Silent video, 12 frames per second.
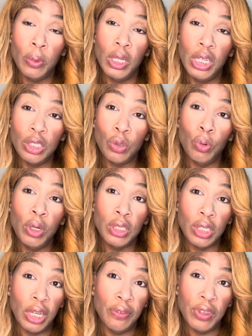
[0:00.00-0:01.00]
it's going
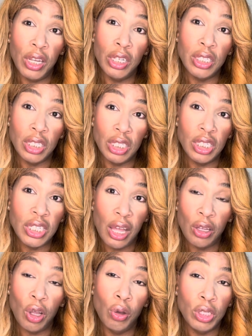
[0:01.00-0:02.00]
to, if there's a
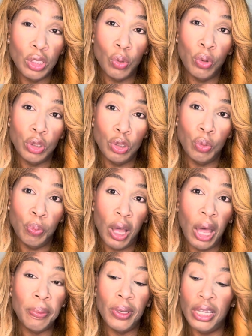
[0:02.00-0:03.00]
discount code, it's going to
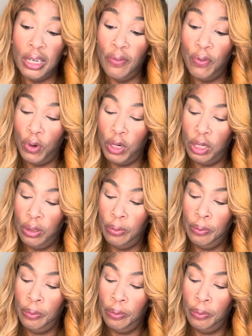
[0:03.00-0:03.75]
populate it for you.